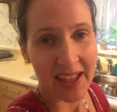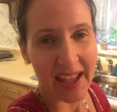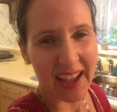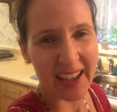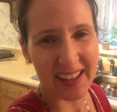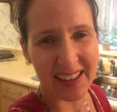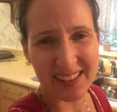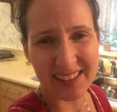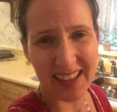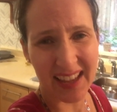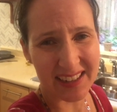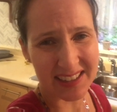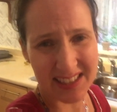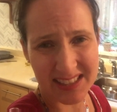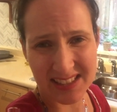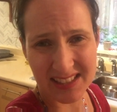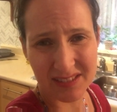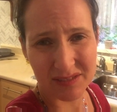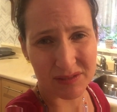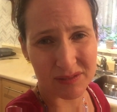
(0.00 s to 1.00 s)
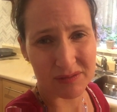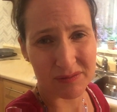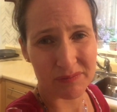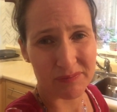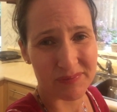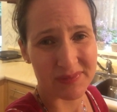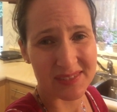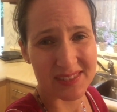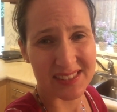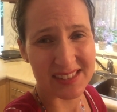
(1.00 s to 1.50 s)
and that doesn't
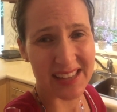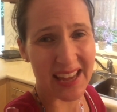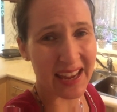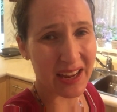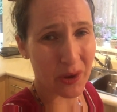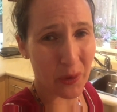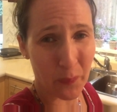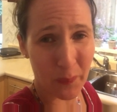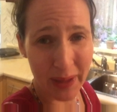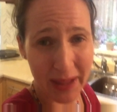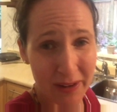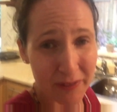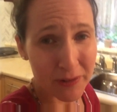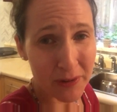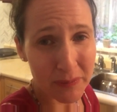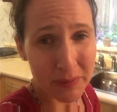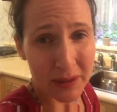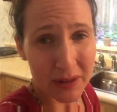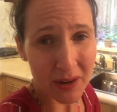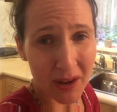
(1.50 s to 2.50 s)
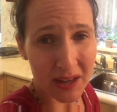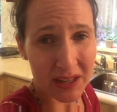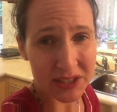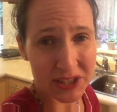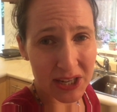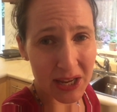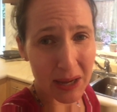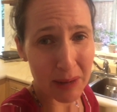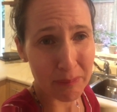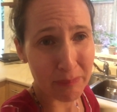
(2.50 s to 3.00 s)
take away from the nausea,